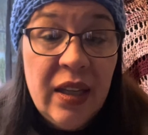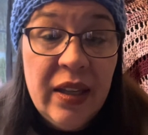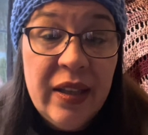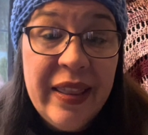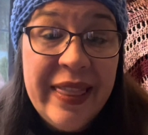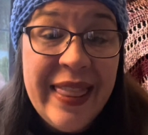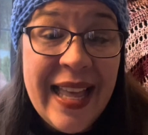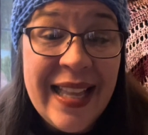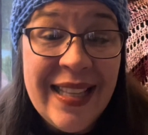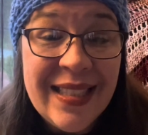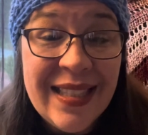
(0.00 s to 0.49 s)

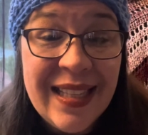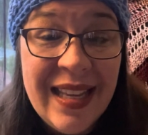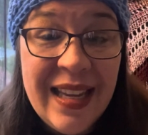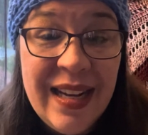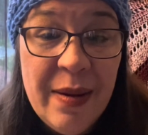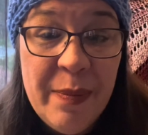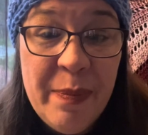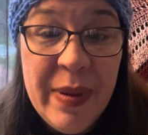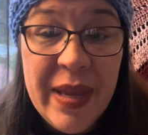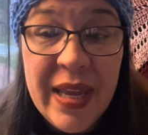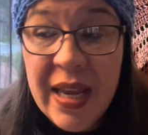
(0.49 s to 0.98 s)
That's going to
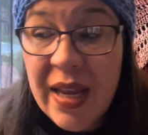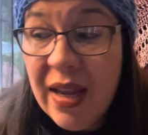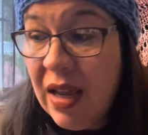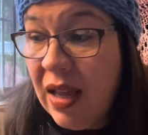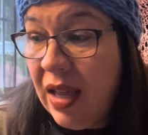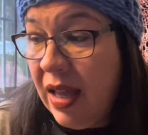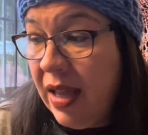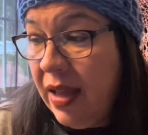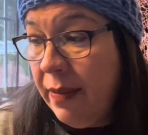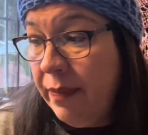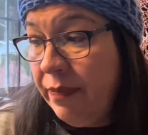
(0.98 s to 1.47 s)
be,
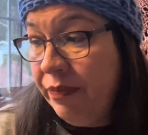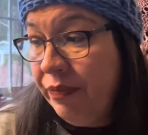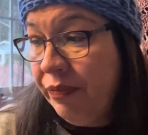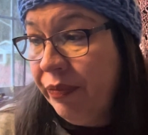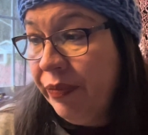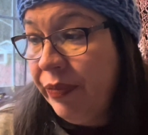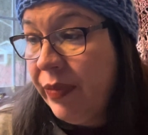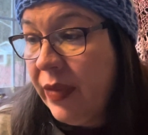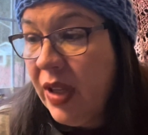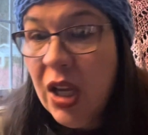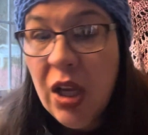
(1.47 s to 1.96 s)
I
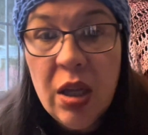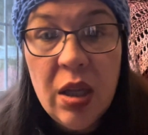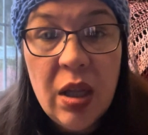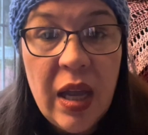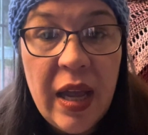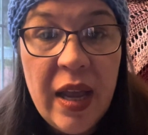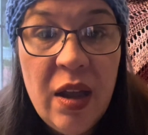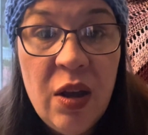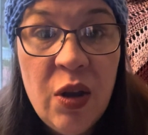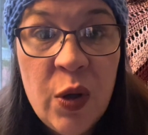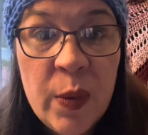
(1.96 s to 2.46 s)

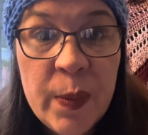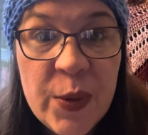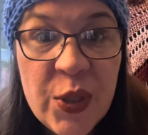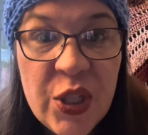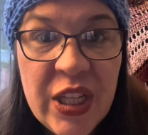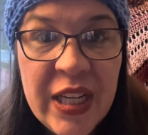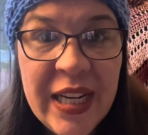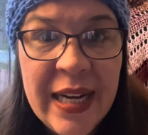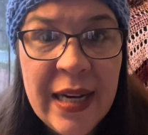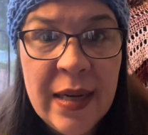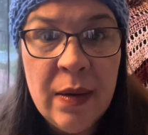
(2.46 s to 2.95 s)
hope
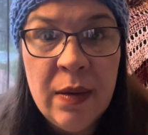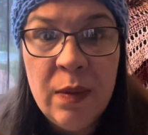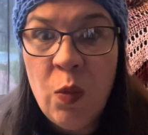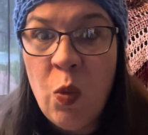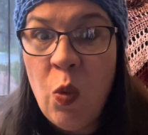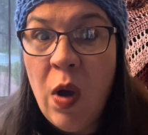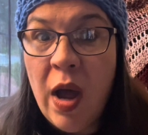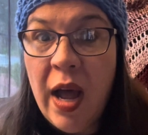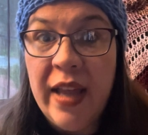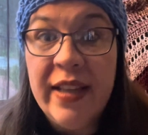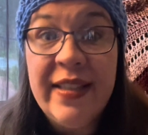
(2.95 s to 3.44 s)
she didn't
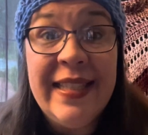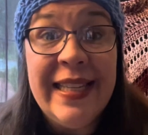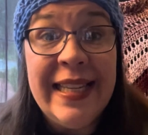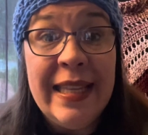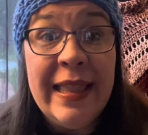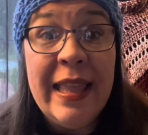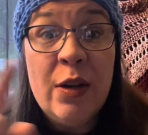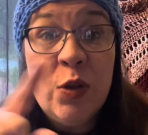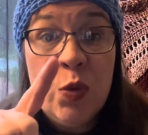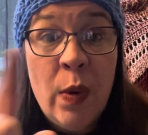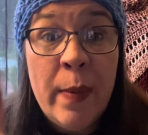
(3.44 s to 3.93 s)
watch. See,
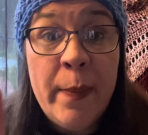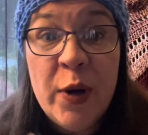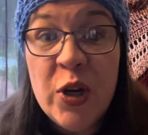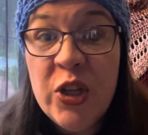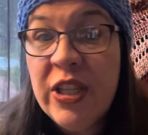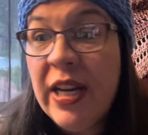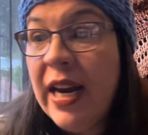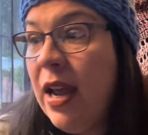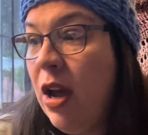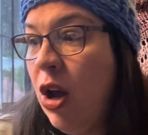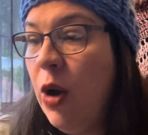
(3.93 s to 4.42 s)
there's one
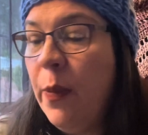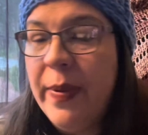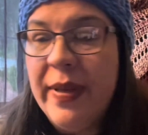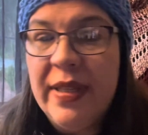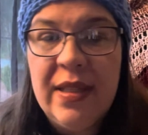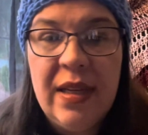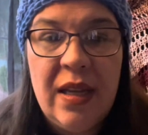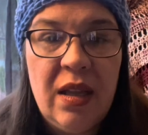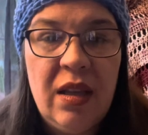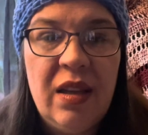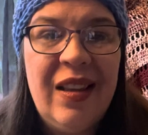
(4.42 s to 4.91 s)
person I hope
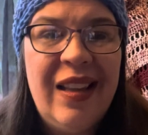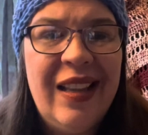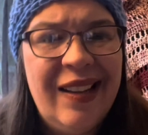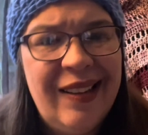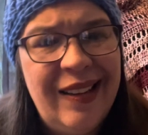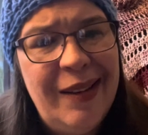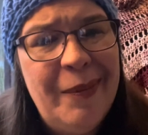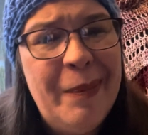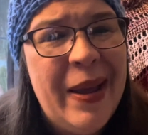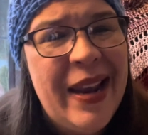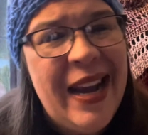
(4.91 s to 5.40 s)
isn't,
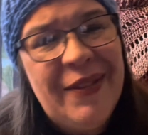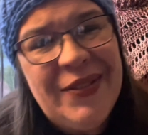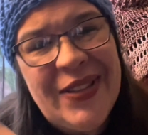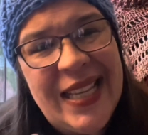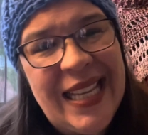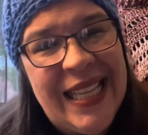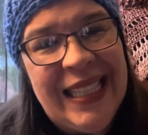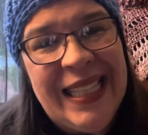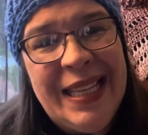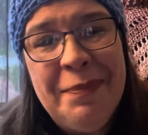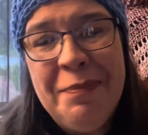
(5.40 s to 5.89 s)
I might have to
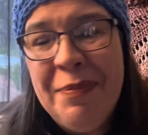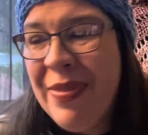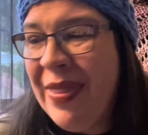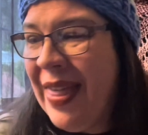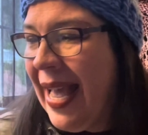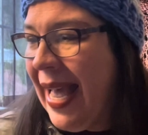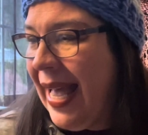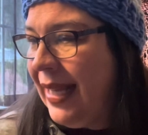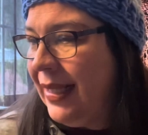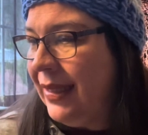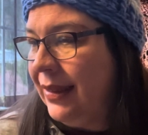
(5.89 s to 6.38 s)
clip
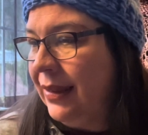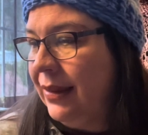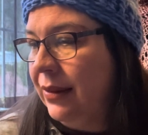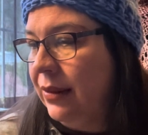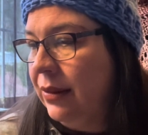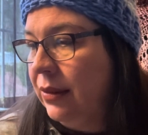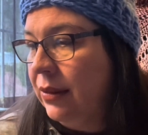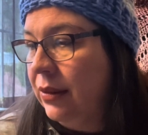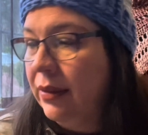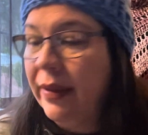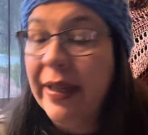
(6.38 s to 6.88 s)
that.
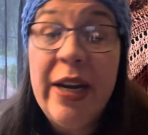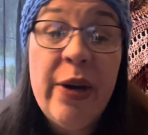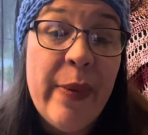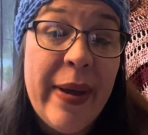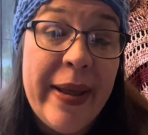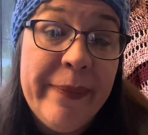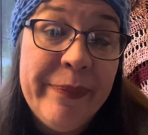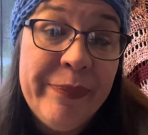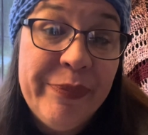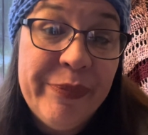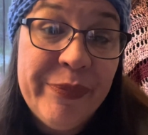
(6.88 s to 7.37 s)
Anyway,
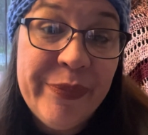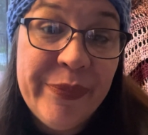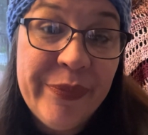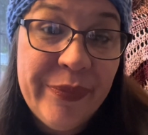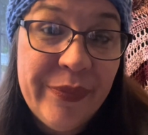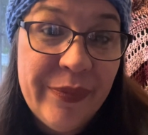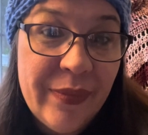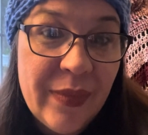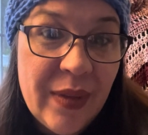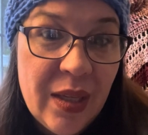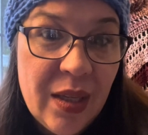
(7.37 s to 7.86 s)

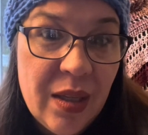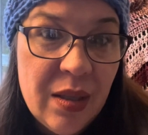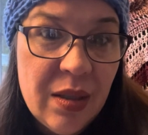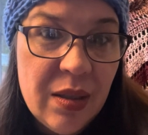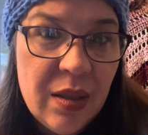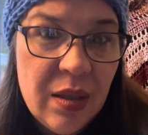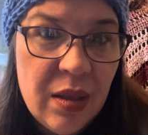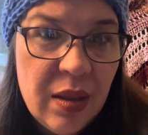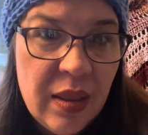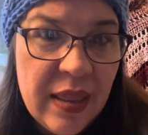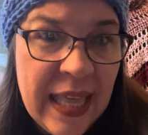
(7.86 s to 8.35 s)

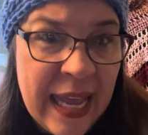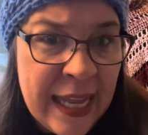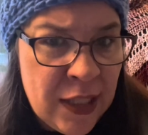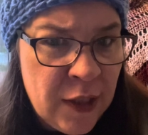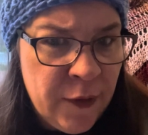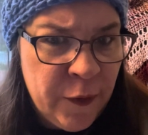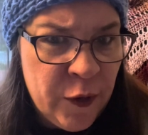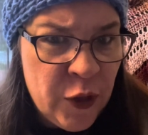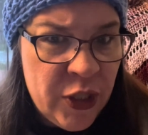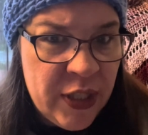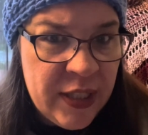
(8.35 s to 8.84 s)
that's
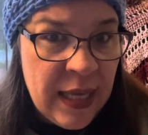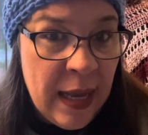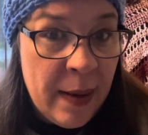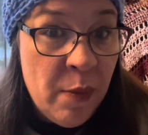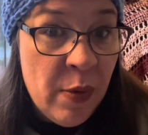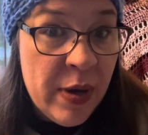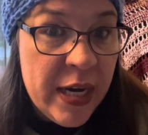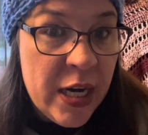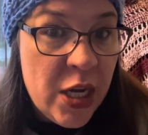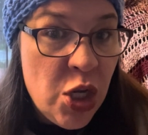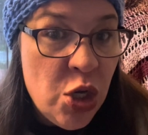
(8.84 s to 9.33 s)
for
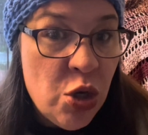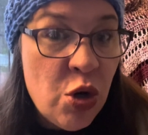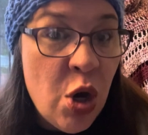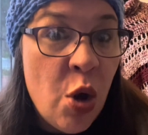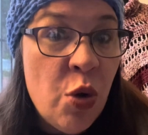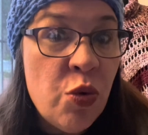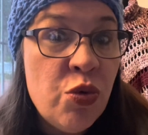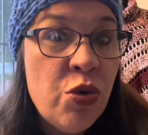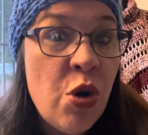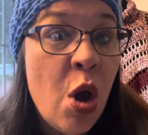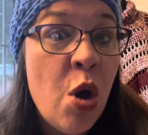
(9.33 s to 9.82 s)
someone and you
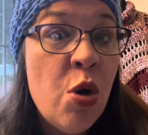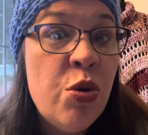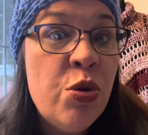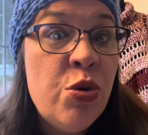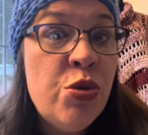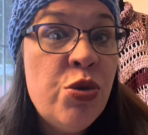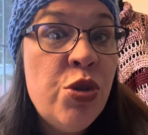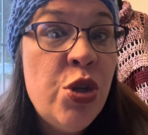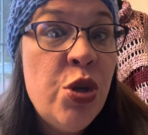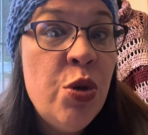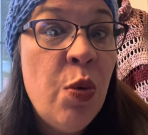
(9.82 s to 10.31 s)
don't know
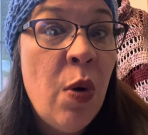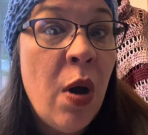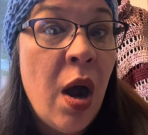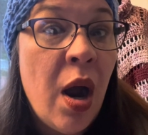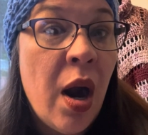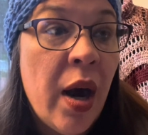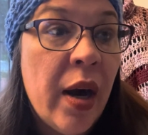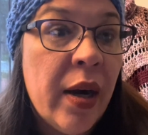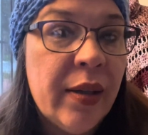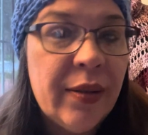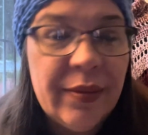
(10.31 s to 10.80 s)
who you
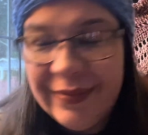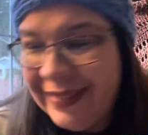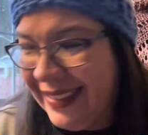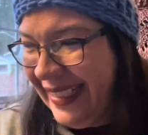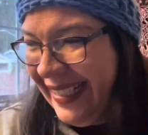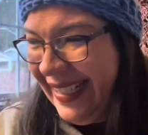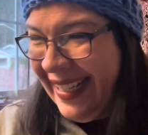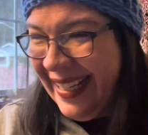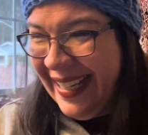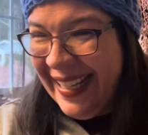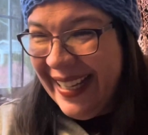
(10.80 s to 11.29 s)
are.
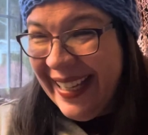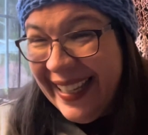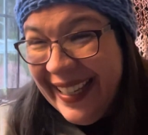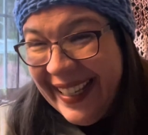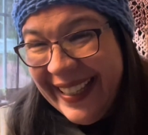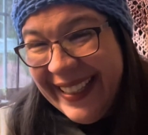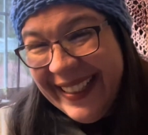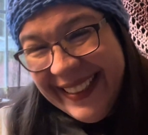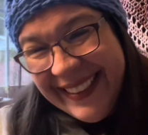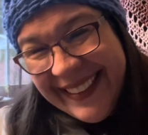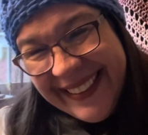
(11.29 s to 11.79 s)

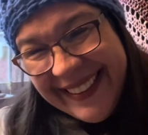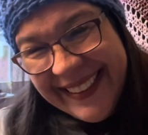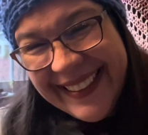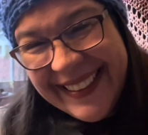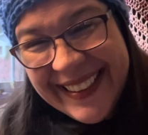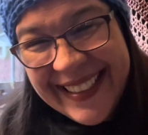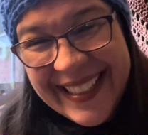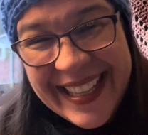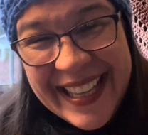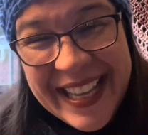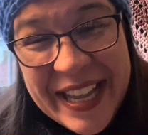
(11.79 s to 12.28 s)
But
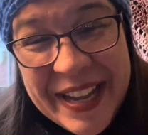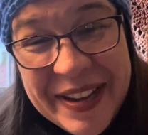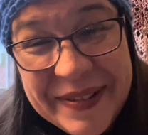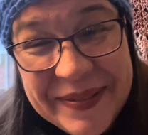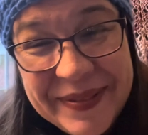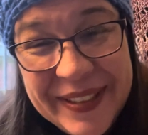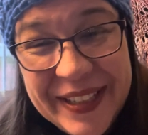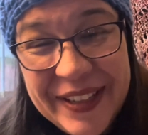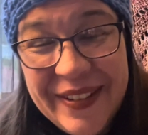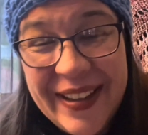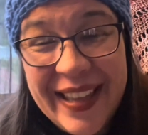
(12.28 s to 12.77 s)

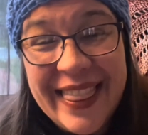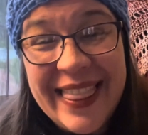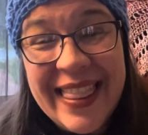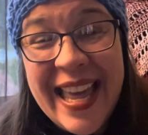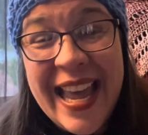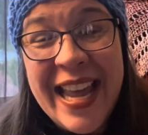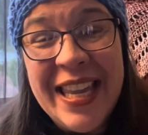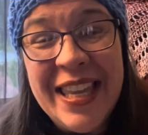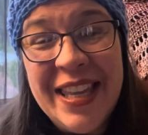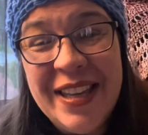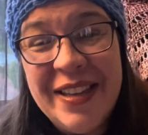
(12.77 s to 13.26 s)
anyway,
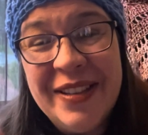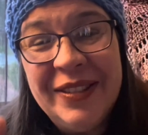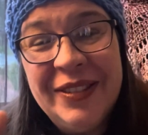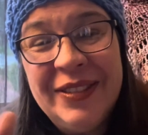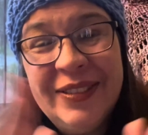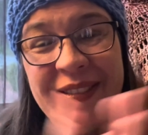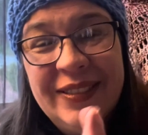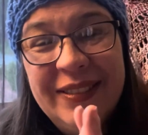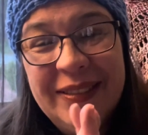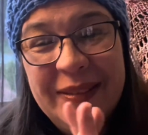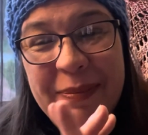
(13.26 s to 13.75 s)
thank you,
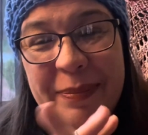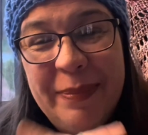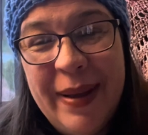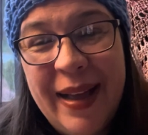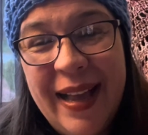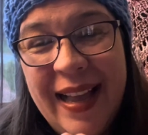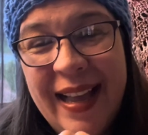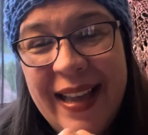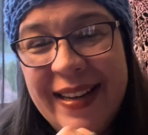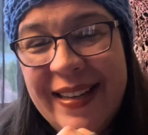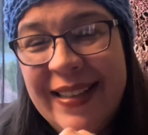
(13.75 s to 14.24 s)

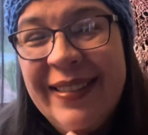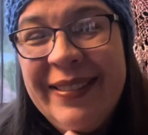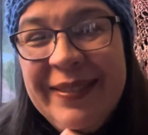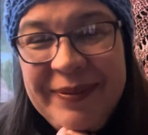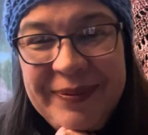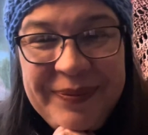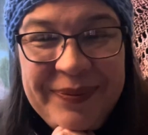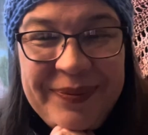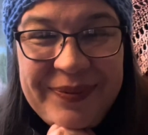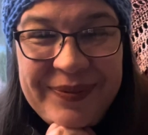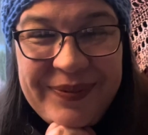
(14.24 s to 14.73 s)
Bod,
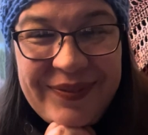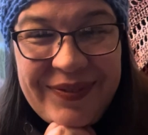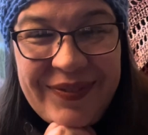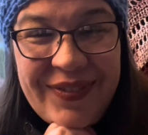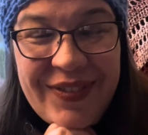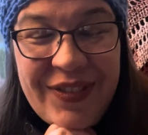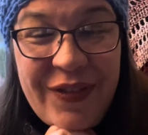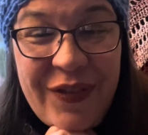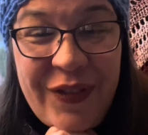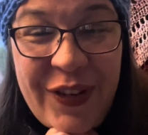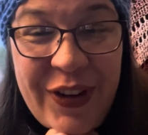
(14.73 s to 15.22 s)

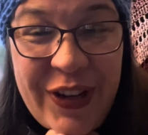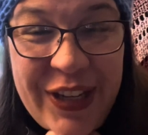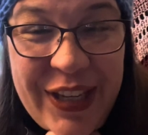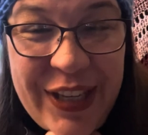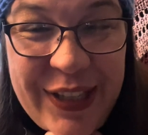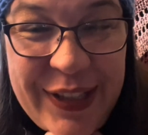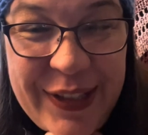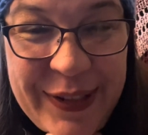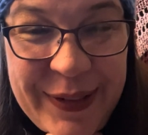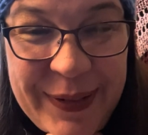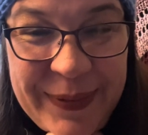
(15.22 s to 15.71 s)
for
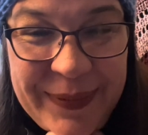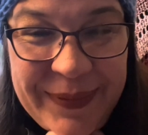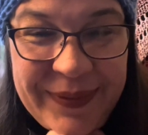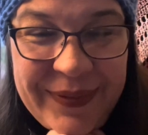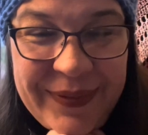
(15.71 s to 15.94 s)
you.